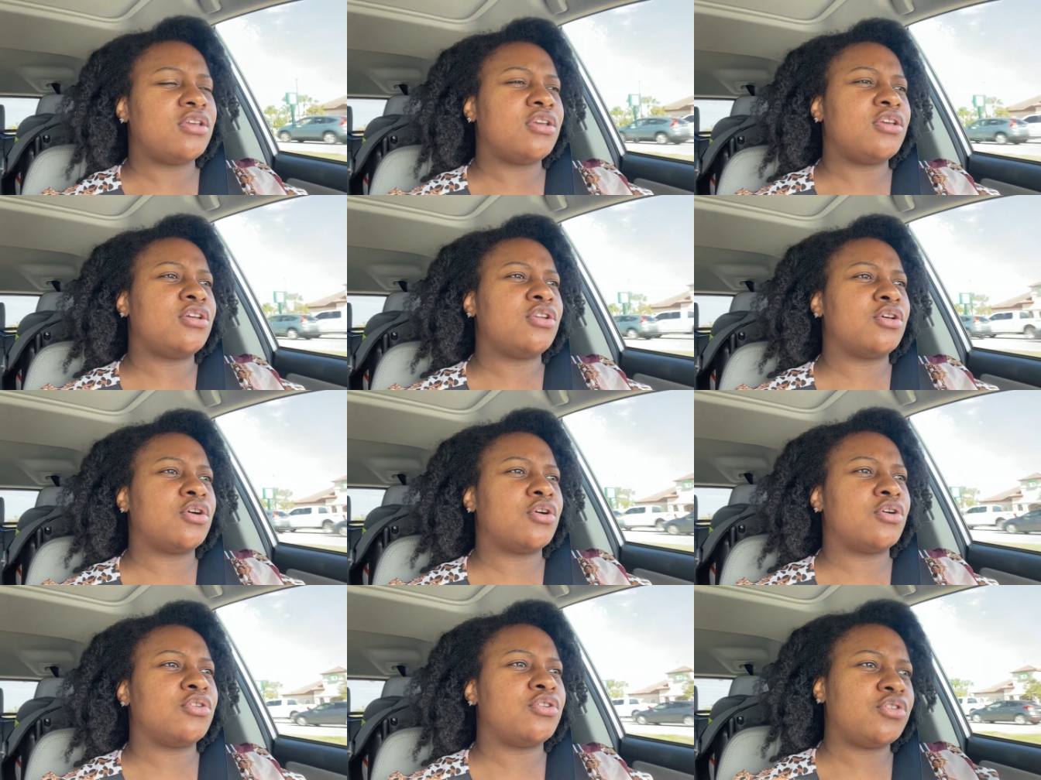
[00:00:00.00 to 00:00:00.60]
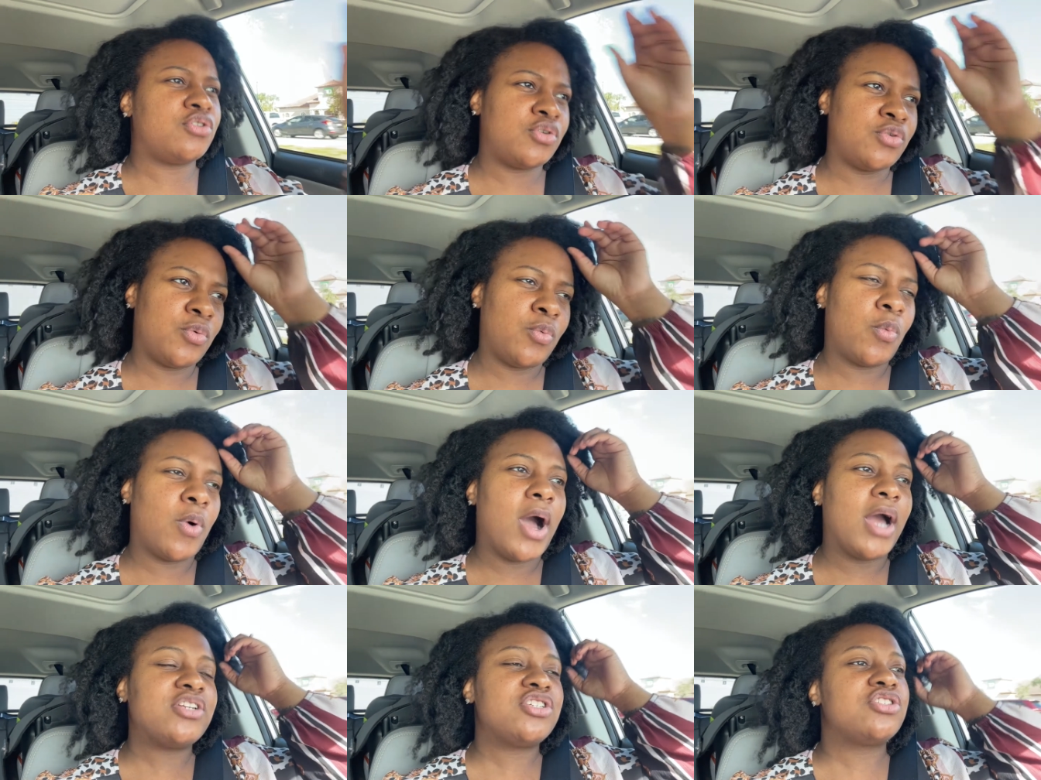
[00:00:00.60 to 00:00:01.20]
you know, you
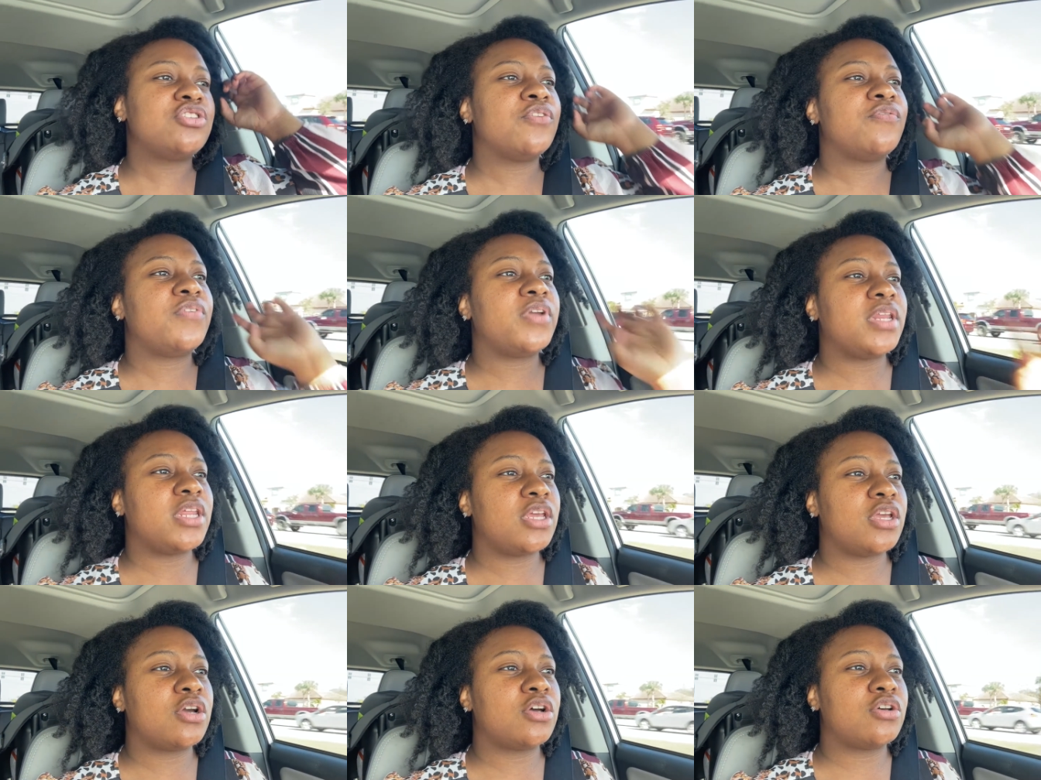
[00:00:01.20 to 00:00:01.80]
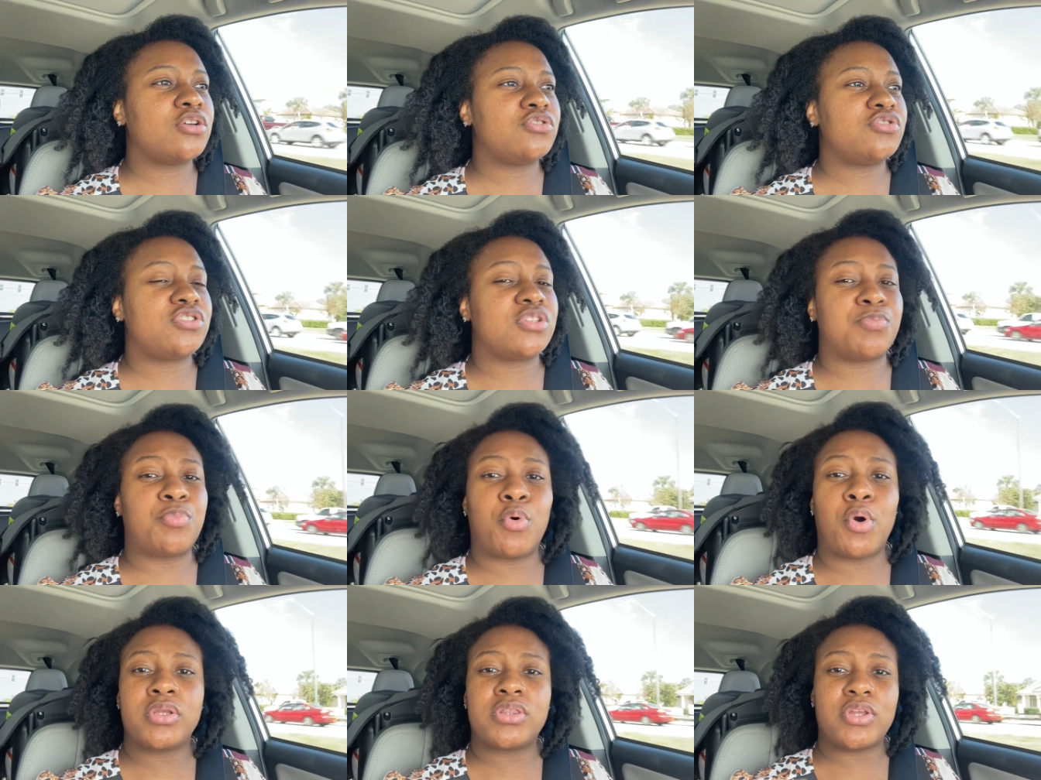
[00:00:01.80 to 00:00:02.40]
watch their videos, you
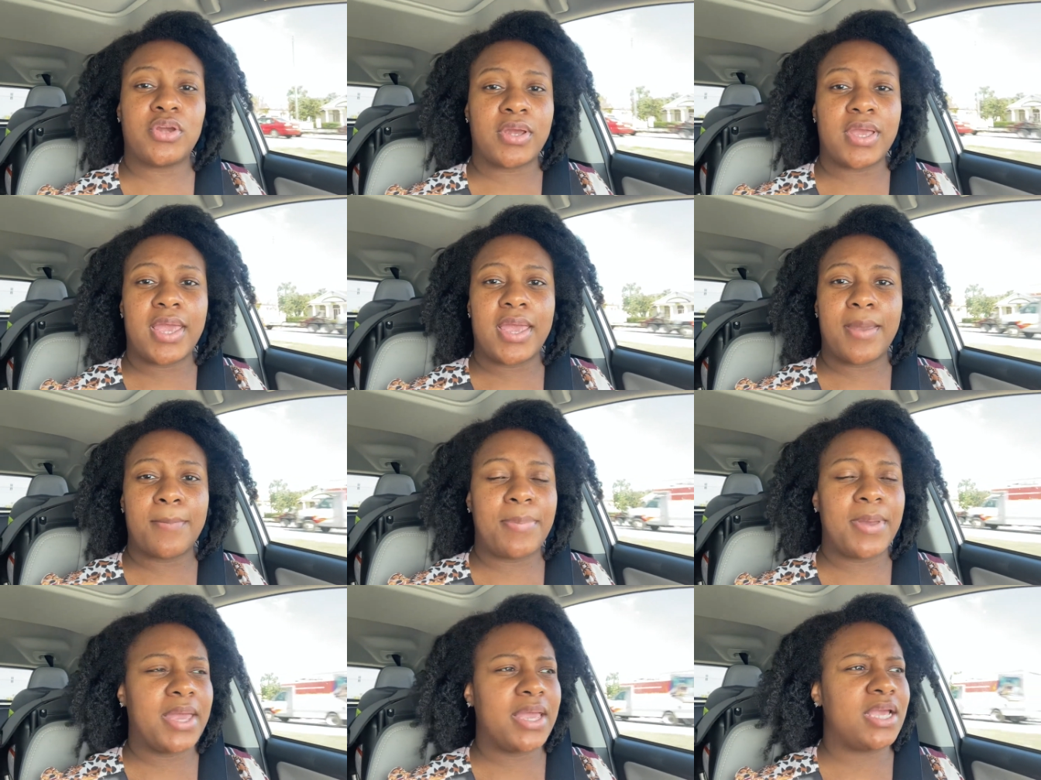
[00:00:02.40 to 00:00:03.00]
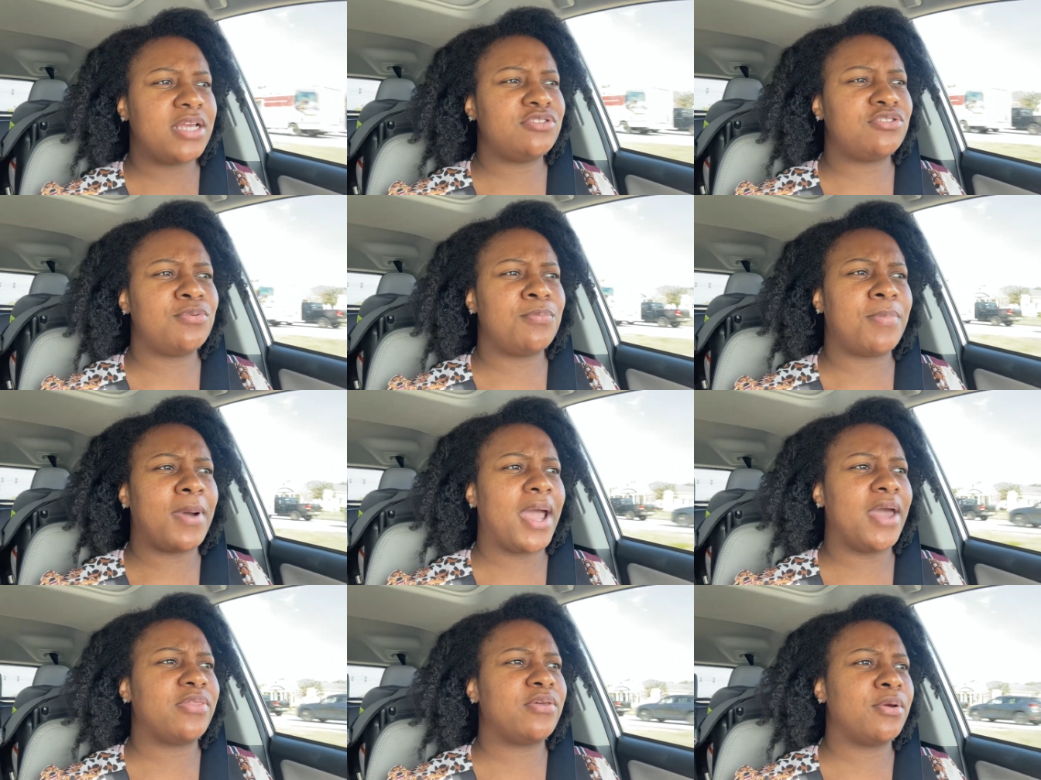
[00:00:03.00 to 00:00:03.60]
support their campaigns, you
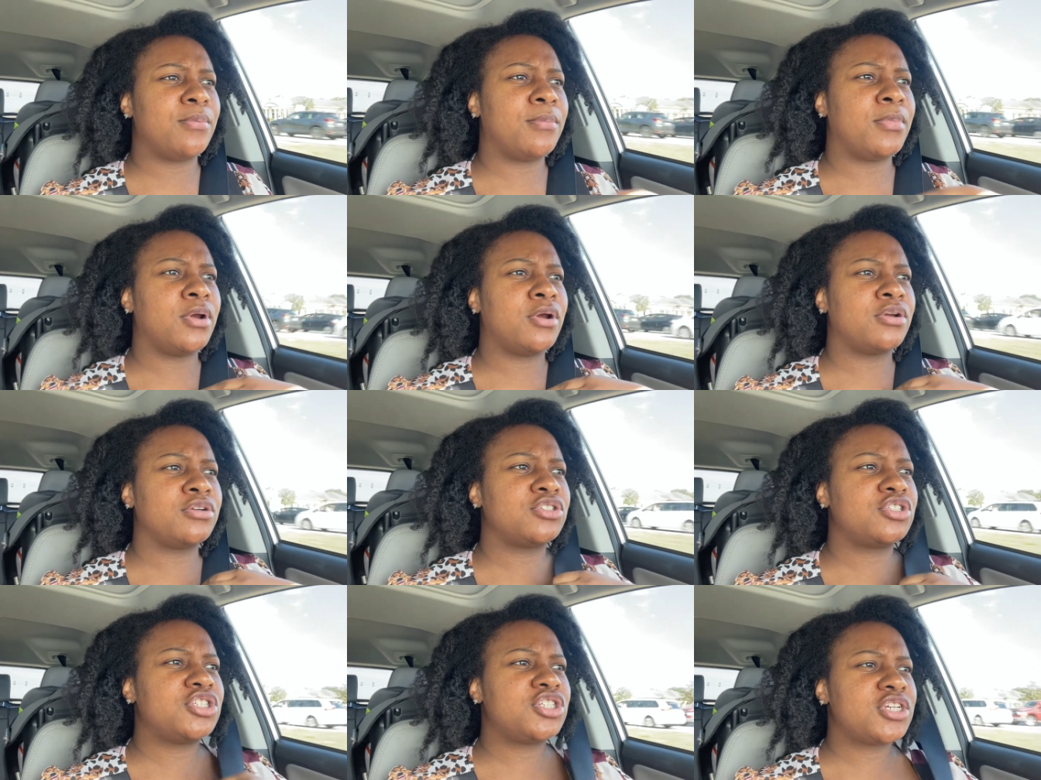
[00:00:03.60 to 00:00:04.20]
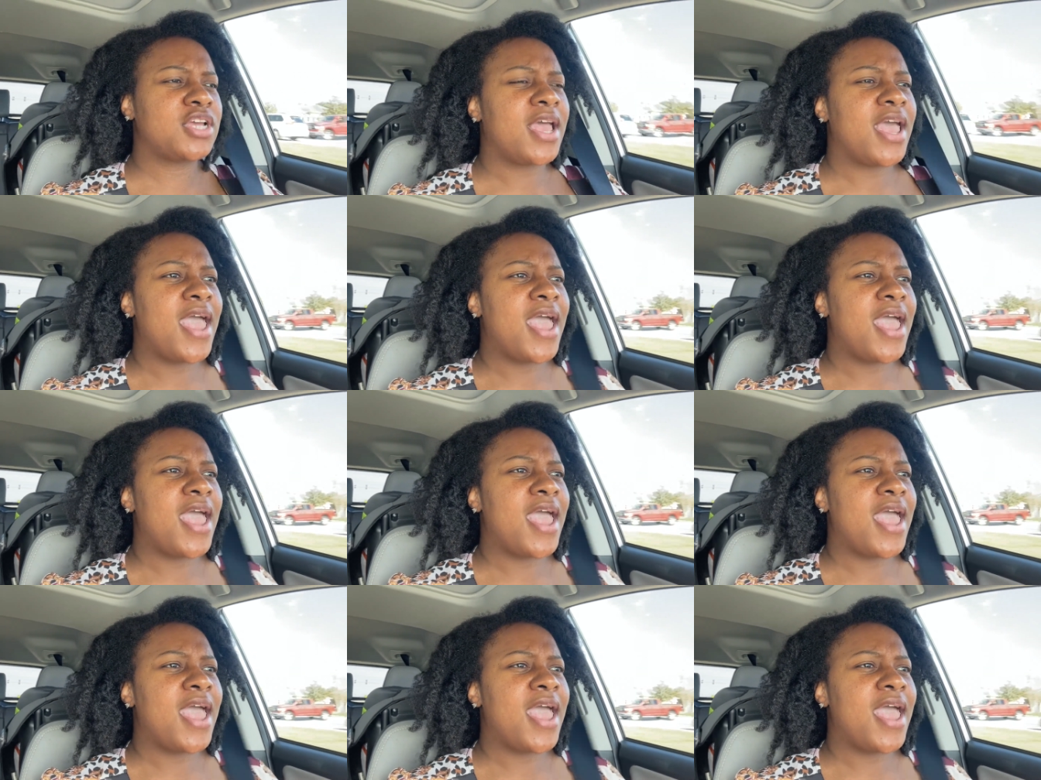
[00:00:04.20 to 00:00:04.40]
buy their merch,